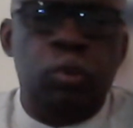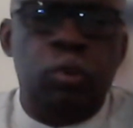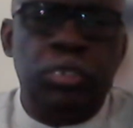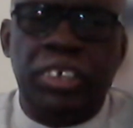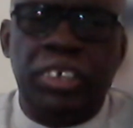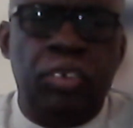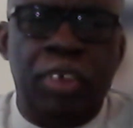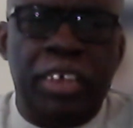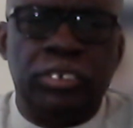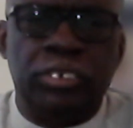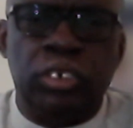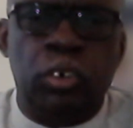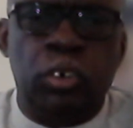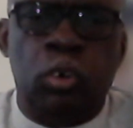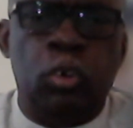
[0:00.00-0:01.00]
both
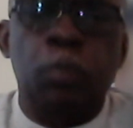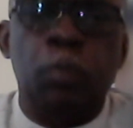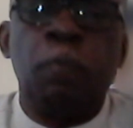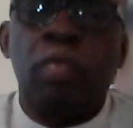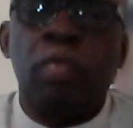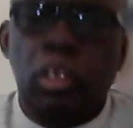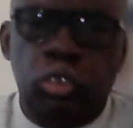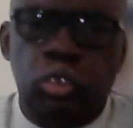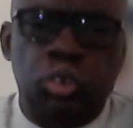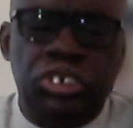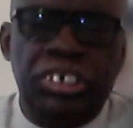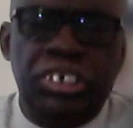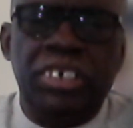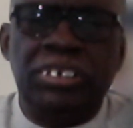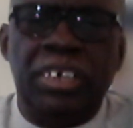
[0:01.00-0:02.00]
generals, you know, to
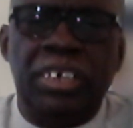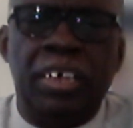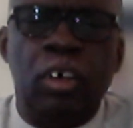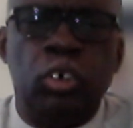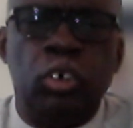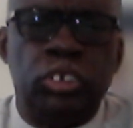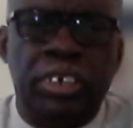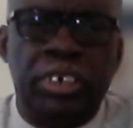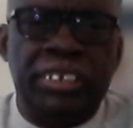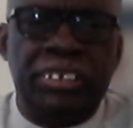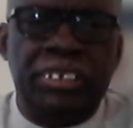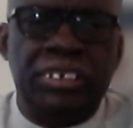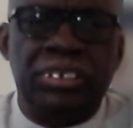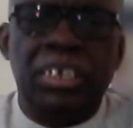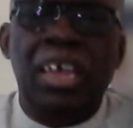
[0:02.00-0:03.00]
cease the
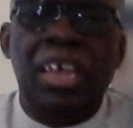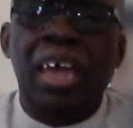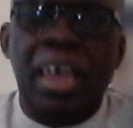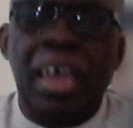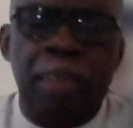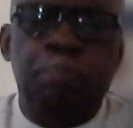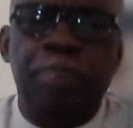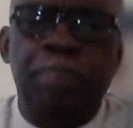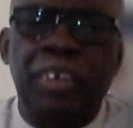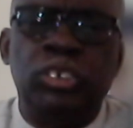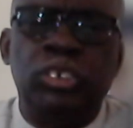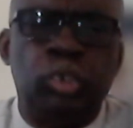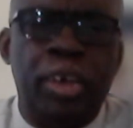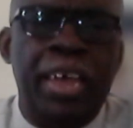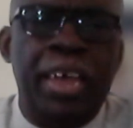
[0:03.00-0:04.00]
hostilities and
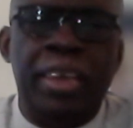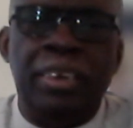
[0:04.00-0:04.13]
try